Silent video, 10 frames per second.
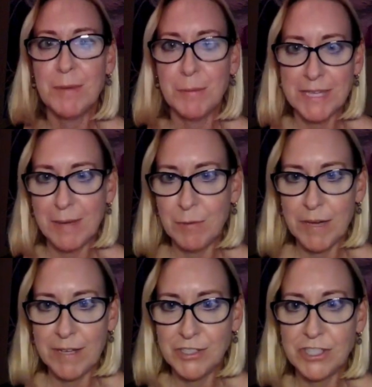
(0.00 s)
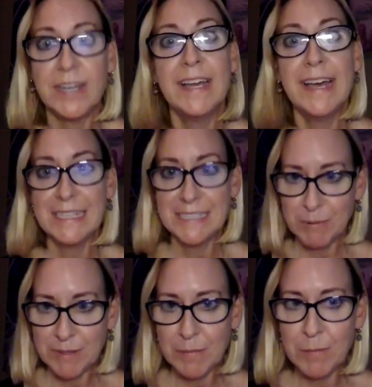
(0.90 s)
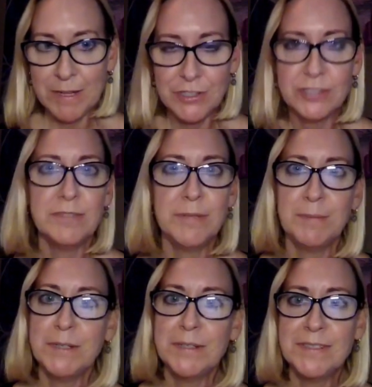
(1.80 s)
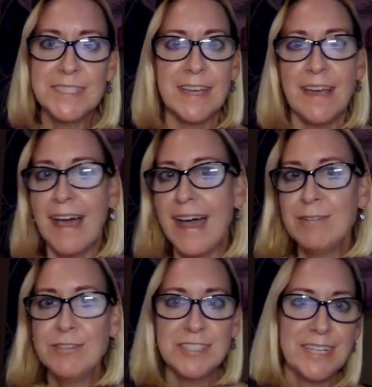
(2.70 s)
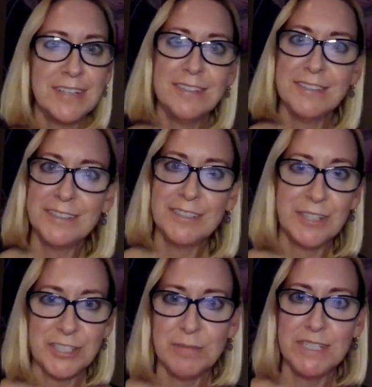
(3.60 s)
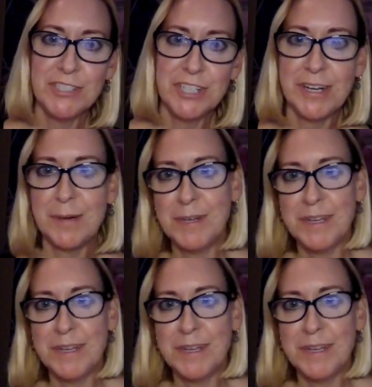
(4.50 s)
I became a manager. I did become a manager of my peers. I was just out there crushing my job, and